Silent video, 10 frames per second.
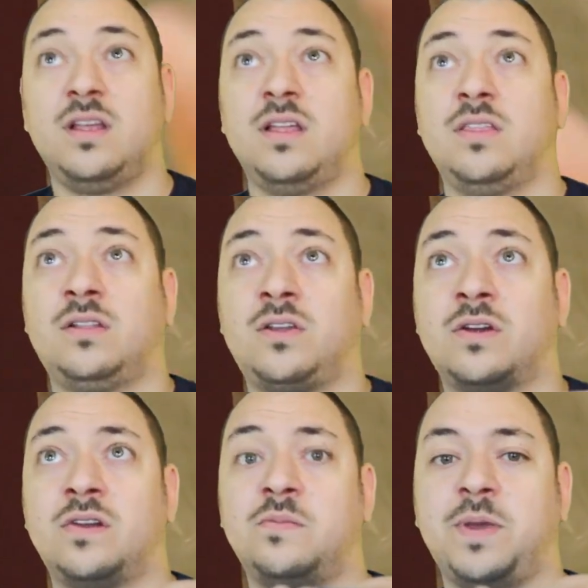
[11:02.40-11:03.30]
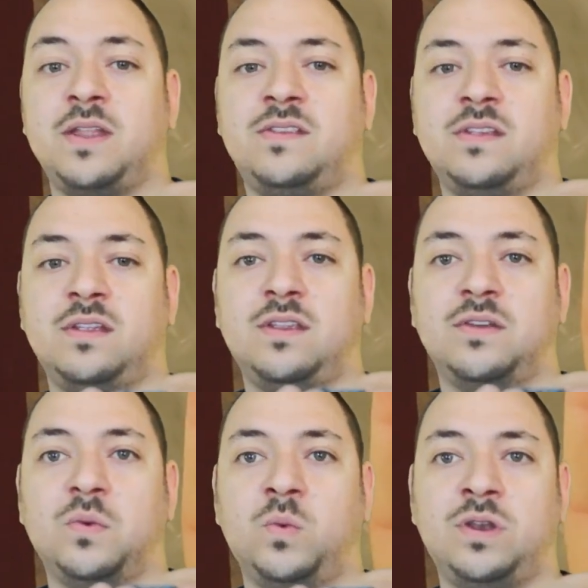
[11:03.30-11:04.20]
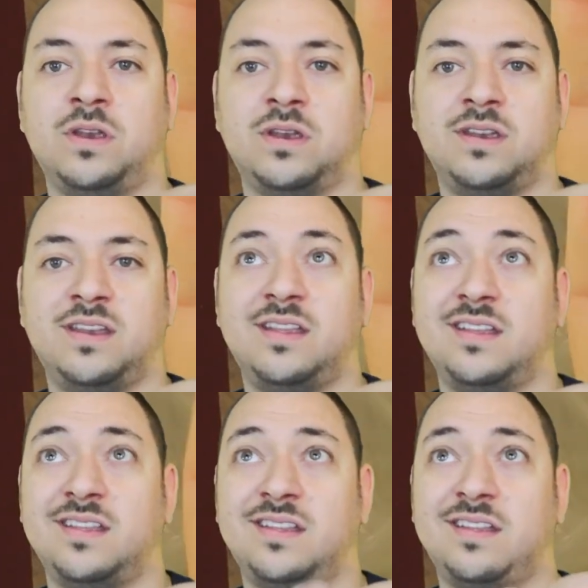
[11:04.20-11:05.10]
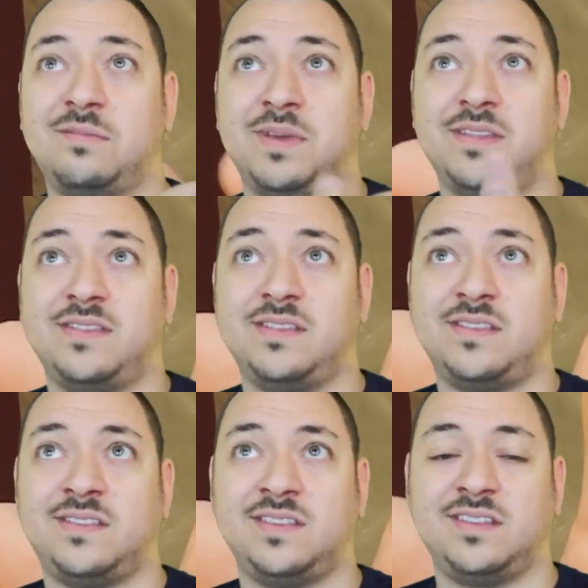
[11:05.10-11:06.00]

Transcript: the large painted wooden pieces.